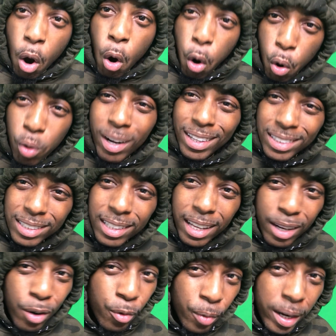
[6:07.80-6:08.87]
Who this
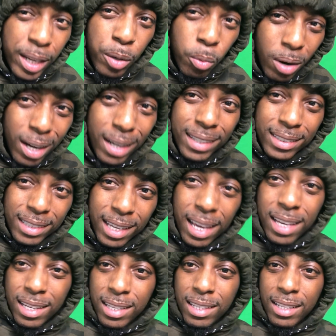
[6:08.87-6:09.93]
nigga really was,
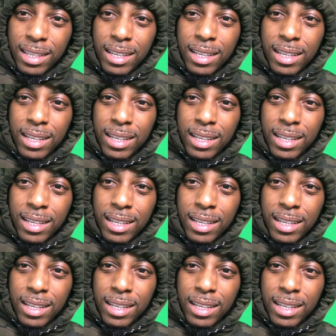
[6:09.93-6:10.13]
gang?